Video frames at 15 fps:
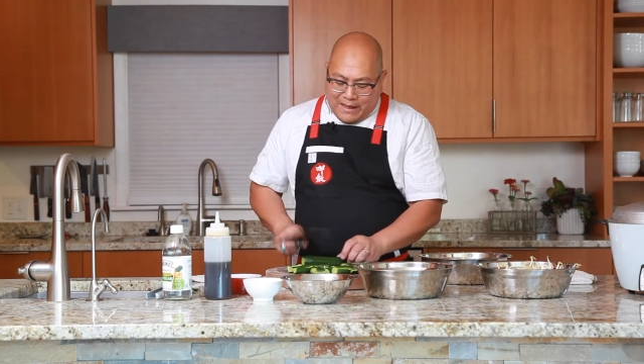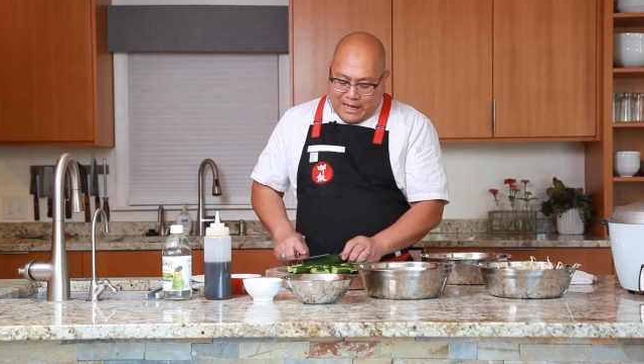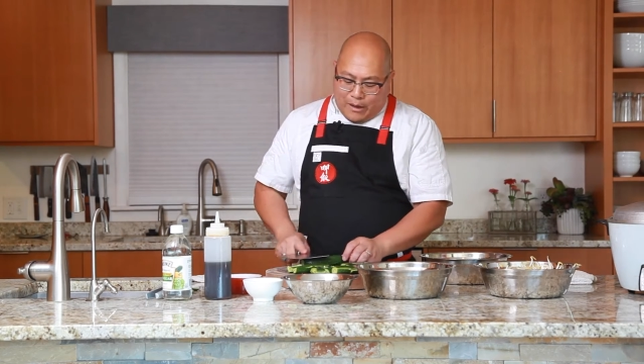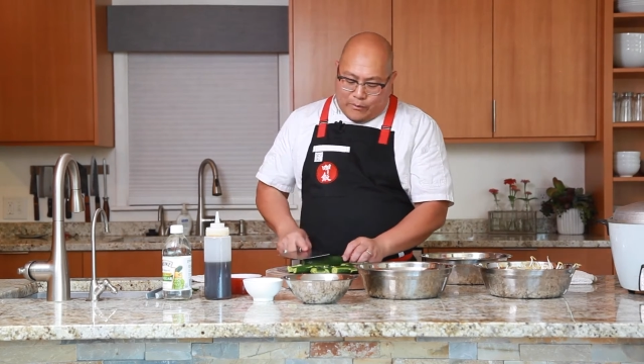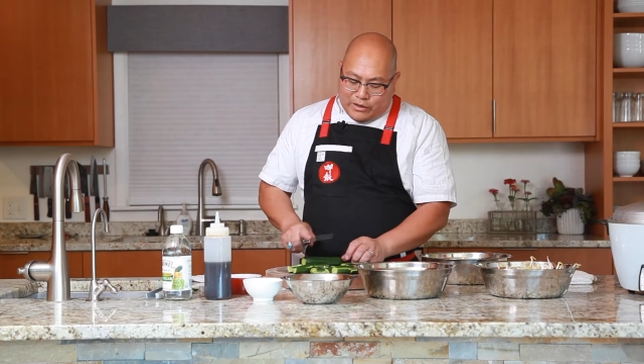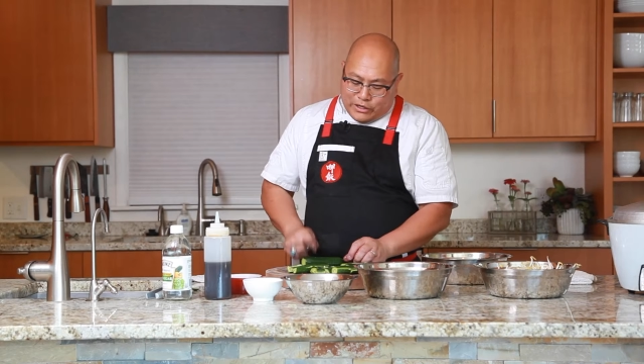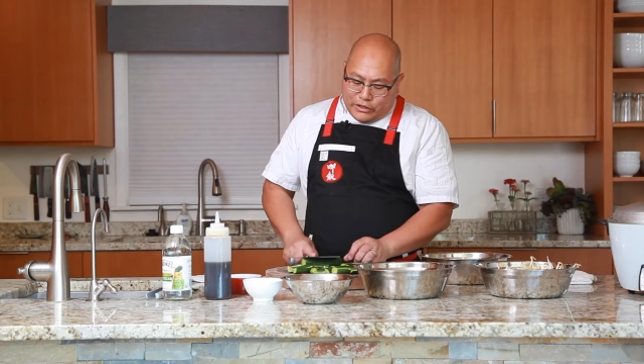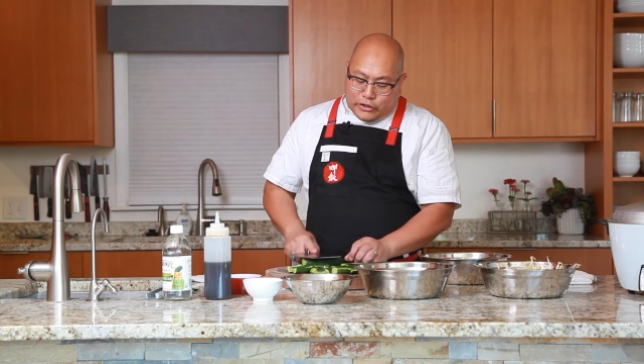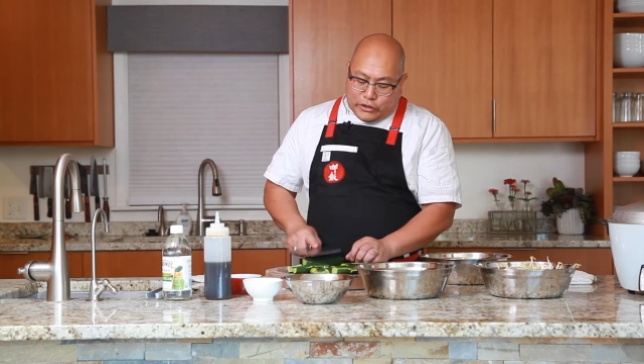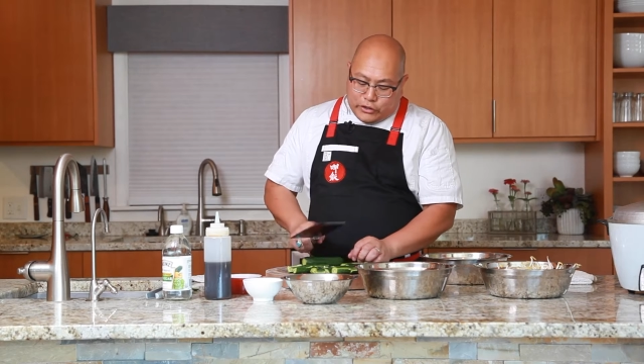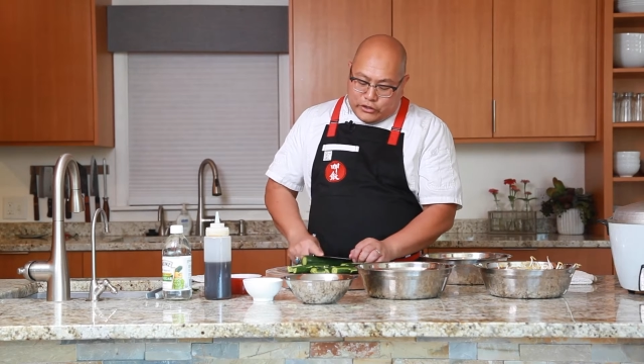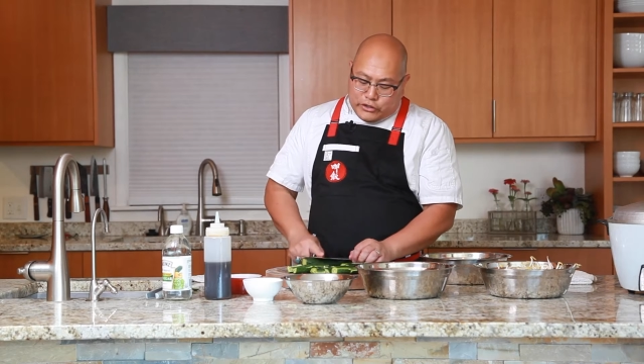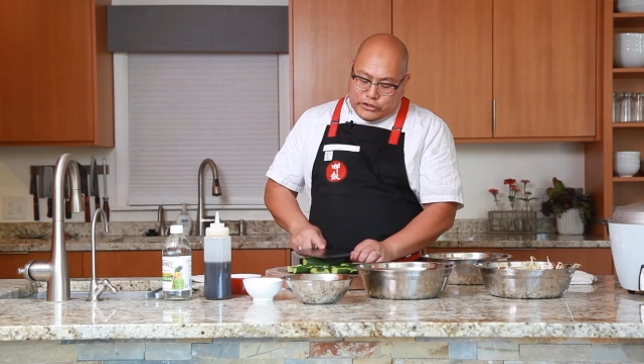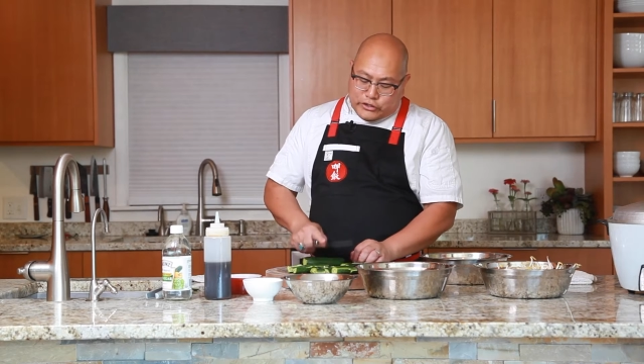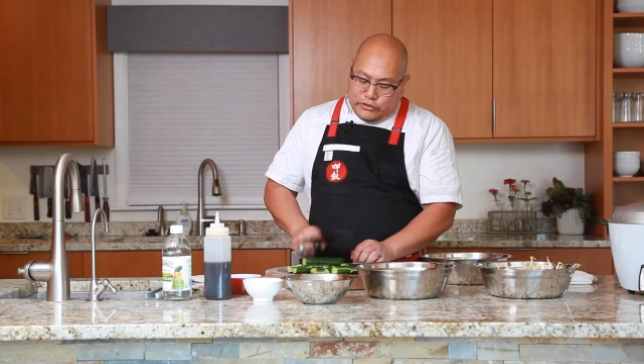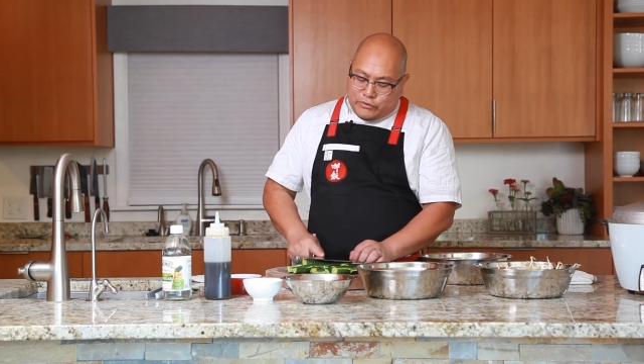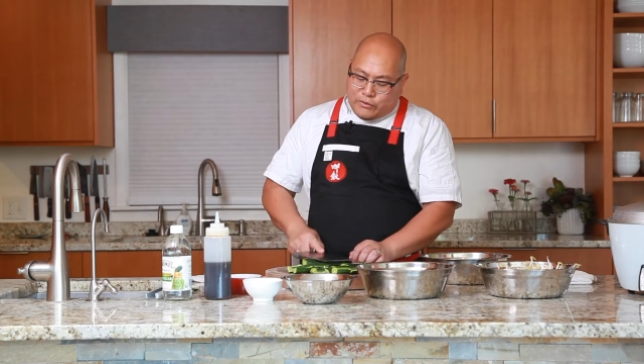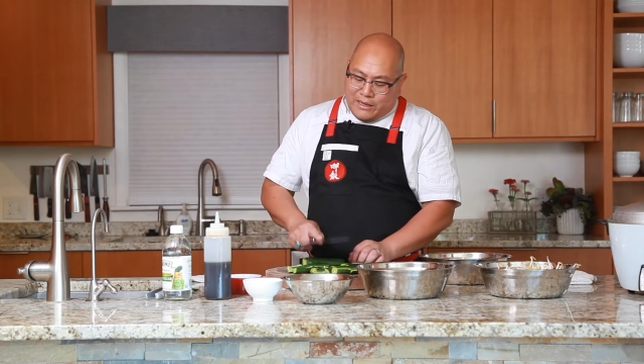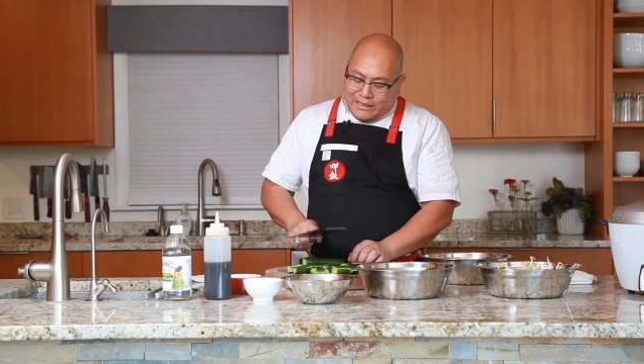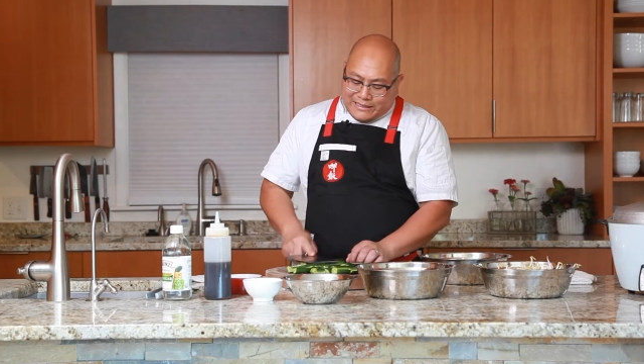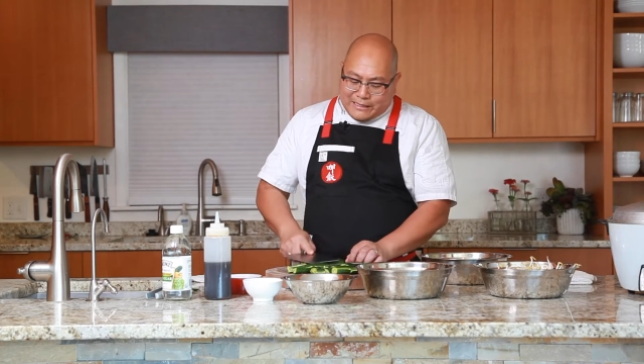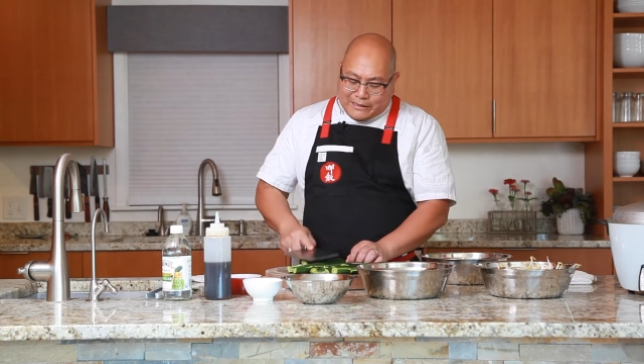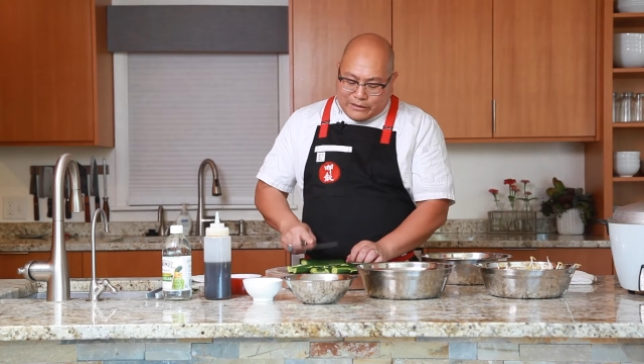I want to encourage you to